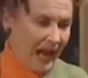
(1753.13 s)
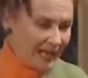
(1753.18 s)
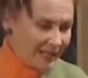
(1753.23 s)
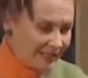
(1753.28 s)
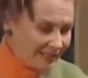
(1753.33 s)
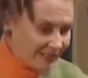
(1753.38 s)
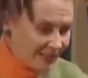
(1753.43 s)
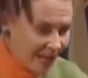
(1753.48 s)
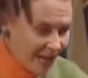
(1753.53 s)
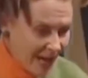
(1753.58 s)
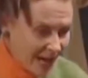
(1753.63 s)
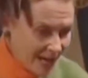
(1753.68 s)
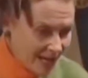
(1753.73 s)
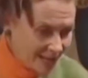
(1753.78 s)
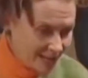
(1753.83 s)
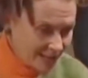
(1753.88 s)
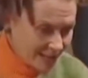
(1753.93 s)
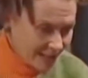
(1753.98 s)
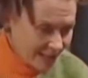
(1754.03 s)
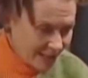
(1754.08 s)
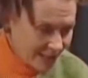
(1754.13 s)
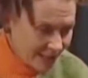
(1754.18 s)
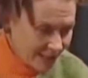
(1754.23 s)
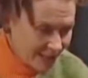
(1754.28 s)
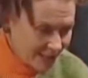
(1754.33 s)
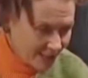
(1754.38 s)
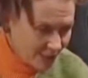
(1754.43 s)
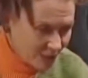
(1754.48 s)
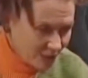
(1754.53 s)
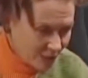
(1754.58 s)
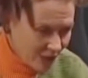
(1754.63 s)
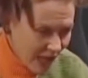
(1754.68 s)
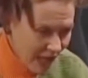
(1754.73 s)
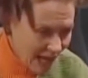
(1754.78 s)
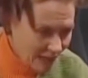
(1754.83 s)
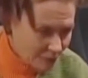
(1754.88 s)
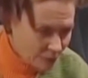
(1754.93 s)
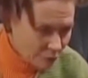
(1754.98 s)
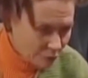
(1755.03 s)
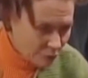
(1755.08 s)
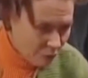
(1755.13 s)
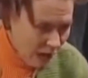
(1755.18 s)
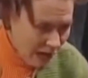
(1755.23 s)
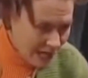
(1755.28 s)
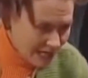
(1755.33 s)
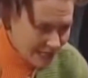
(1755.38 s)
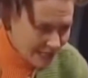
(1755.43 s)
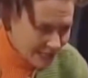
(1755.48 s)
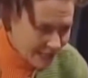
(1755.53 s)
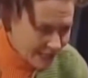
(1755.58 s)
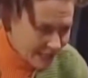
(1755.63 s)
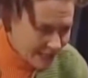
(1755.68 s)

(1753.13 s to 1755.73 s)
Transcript: I said, isn't that right,